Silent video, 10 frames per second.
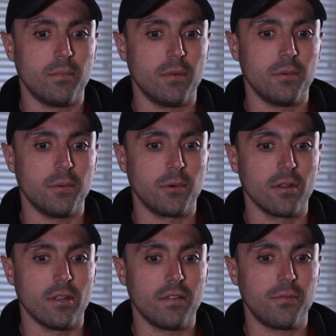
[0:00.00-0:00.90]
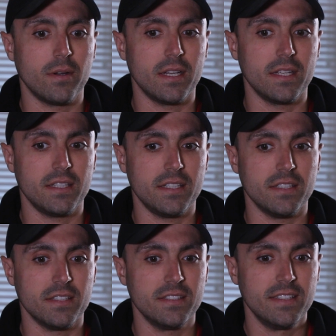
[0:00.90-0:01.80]
from a walk of life where,
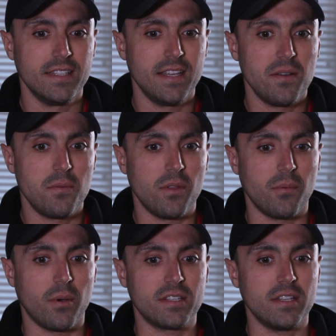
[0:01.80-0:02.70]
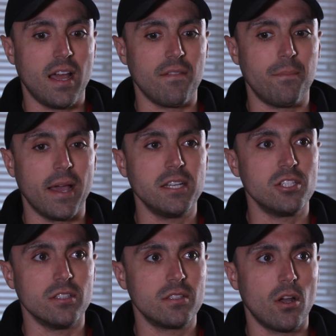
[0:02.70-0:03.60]
you know, I didn't have
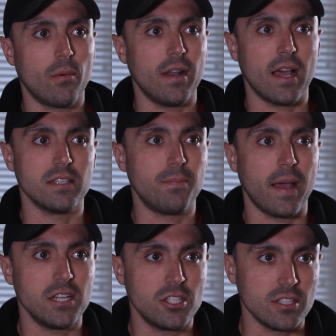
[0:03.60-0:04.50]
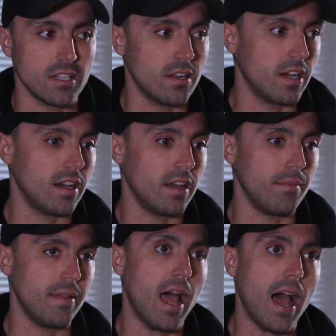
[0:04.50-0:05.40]
patience. No one has patience. And
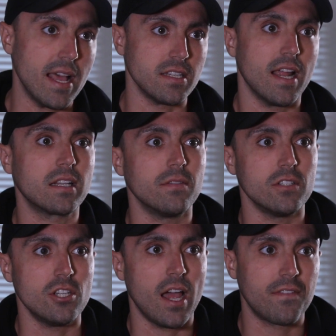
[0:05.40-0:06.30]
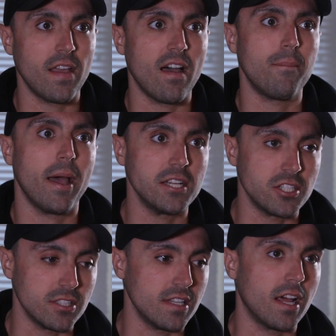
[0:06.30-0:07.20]
now as an activist, you have to have
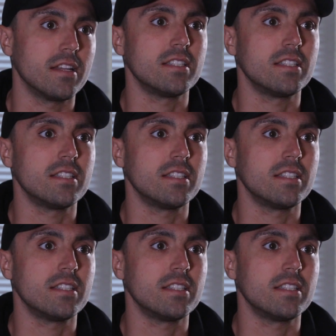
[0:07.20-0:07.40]
patience and